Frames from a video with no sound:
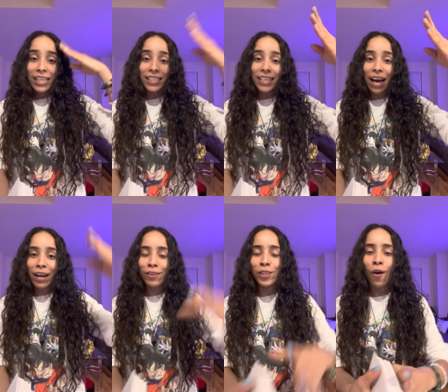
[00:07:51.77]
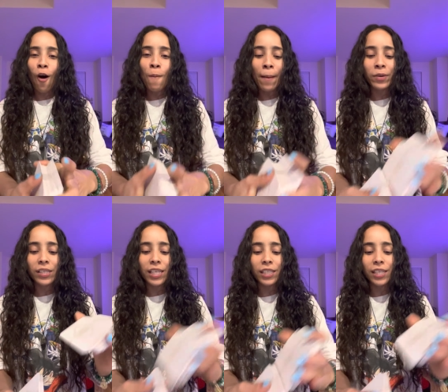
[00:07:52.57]
Shout out to all my
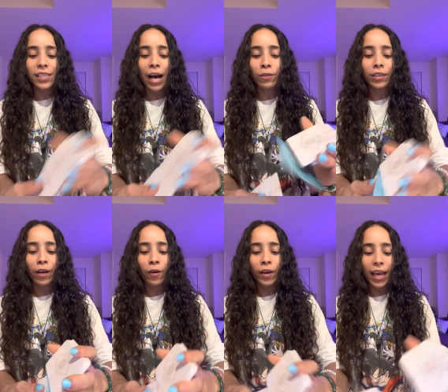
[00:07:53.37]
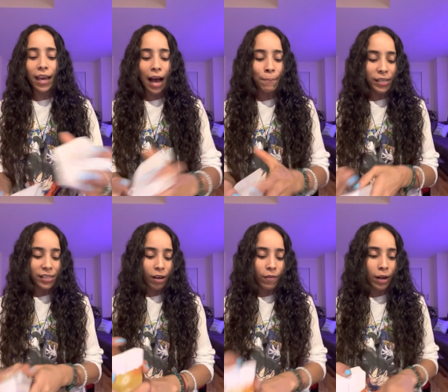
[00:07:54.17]
musicians out there, okay? I
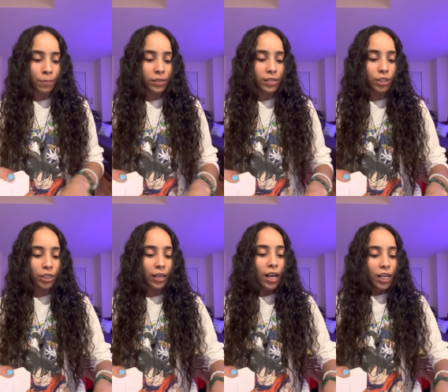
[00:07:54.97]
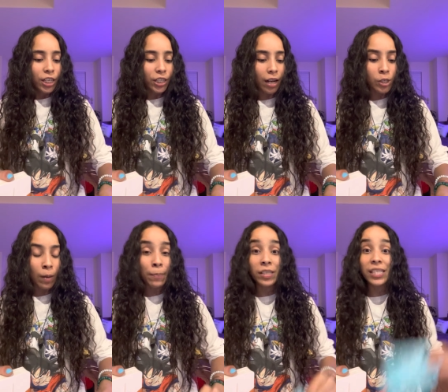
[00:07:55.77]
myself am a musician. Shout out to
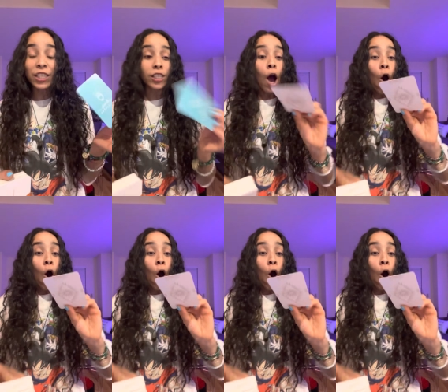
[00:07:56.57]
my musicians.